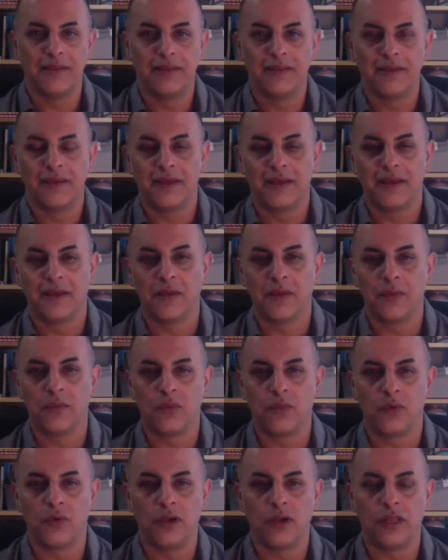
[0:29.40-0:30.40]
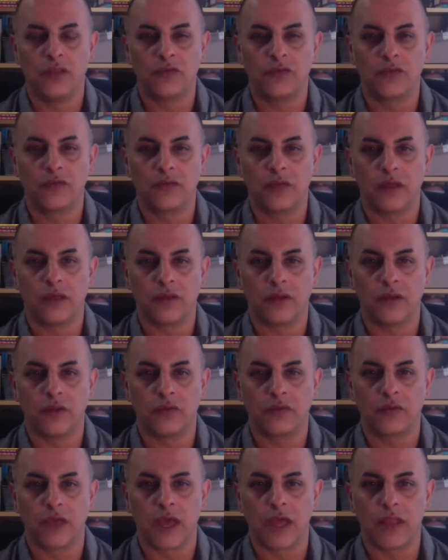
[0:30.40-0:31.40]
or at least, I don't know,
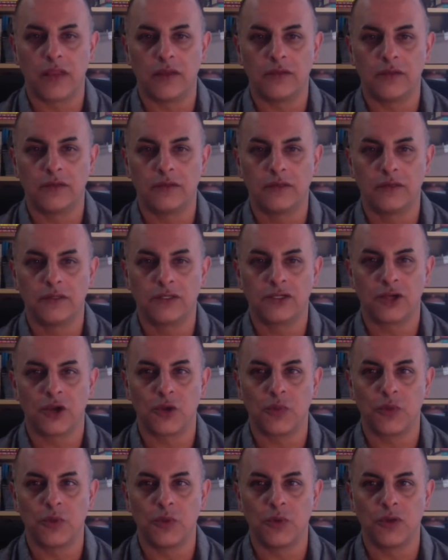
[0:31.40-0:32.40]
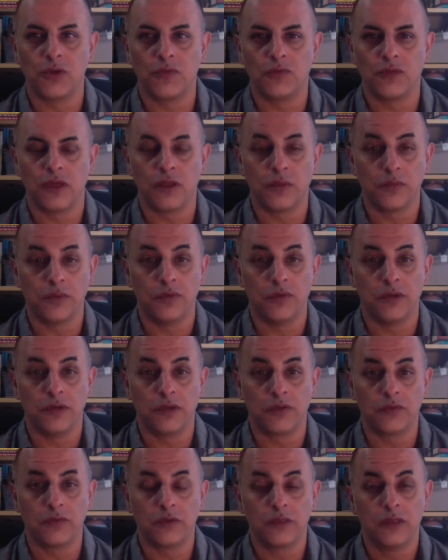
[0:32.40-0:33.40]
scan and show me what you've done. It'd be really
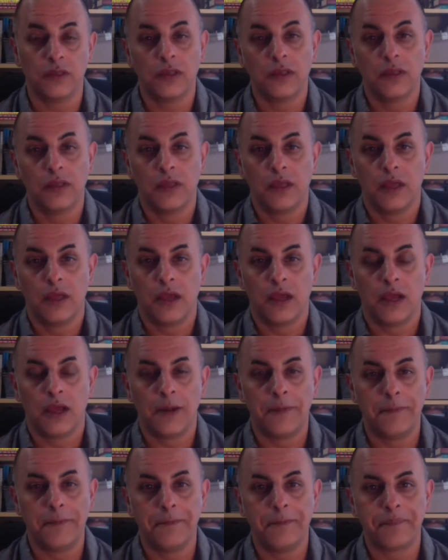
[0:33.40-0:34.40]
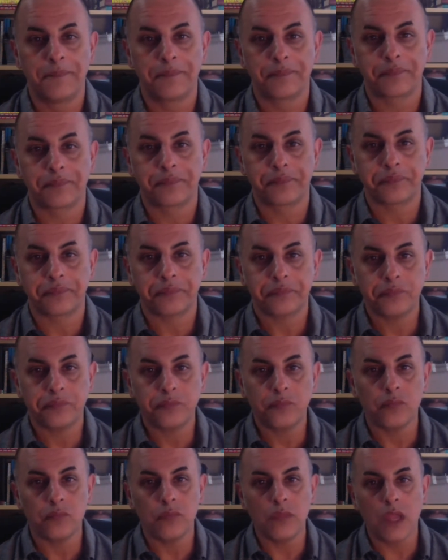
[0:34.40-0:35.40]
good. Um,
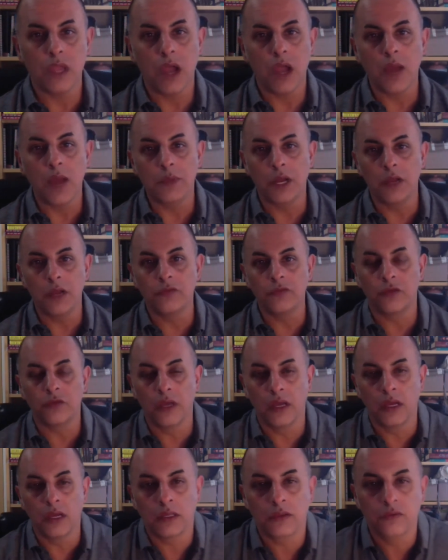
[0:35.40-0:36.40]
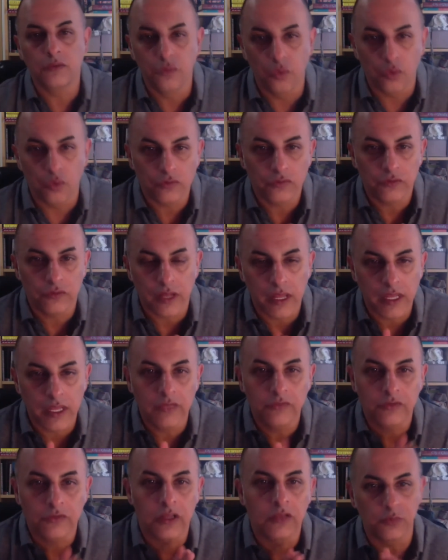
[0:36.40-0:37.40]
I'm going to talk today.
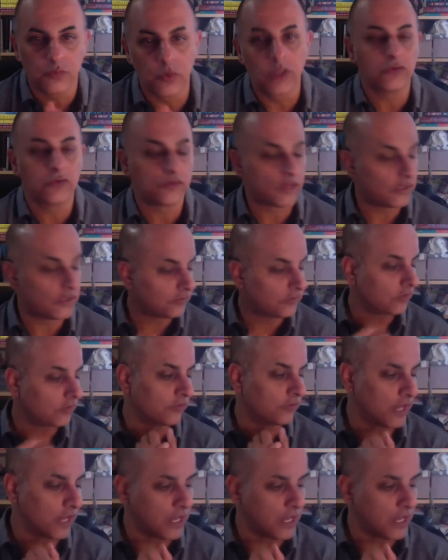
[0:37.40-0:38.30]
Today's Wednesday, so today